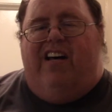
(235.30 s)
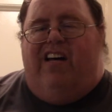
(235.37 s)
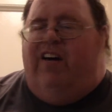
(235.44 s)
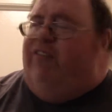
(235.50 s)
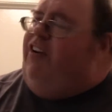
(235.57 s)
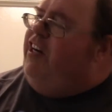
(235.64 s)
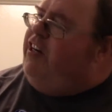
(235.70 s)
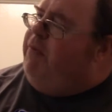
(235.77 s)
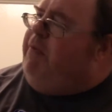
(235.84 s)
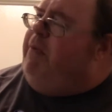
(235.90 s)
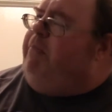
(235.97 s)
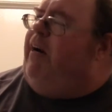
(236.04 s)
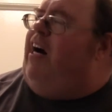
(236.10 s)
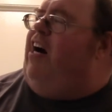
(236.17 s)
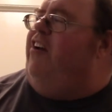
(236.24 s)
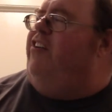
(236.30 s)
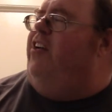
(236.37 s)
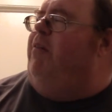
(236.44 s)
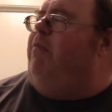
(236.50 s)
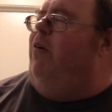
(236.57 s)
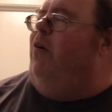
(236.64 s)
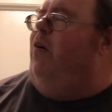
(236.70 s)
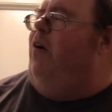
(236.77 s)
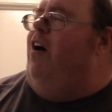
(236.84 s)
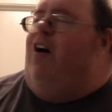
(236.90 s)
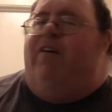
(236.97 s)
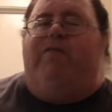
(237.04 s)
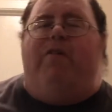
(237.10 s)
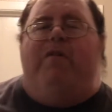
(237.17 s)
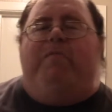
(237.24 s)
if it could be possible
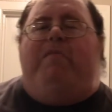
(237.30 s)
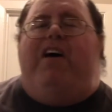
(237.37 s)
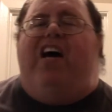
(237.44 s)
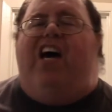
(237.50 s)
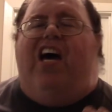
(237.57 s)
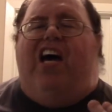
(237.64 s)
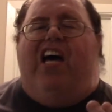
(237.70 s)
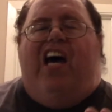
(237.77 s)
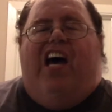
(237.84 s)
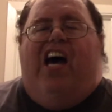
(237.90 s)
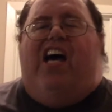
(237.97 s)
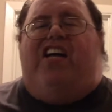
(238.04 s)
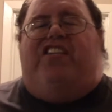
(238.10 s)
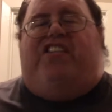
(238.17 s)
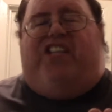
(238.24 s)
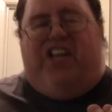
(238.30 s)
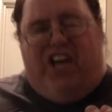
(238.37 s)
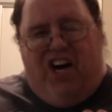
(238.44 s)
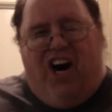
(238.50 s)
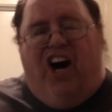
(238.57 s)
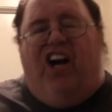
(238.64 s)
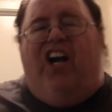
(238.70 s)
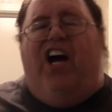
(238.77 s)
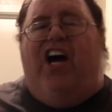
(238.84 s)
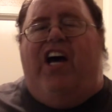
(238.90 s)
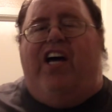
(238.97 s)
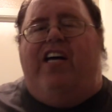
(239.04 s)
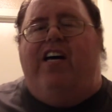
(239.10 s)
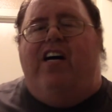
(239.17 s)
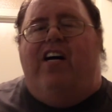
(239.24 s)
for me and
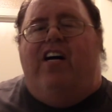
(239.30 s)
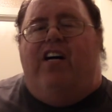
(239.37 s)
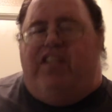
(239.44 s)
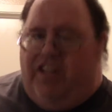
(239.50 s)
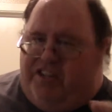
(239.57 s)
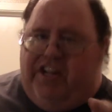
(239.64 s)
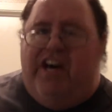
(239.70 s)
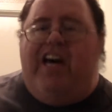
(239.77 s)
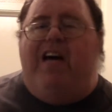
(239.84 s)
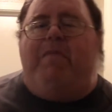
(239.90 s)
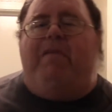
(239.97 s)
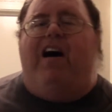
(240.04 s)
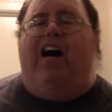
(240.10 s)
Tilly to team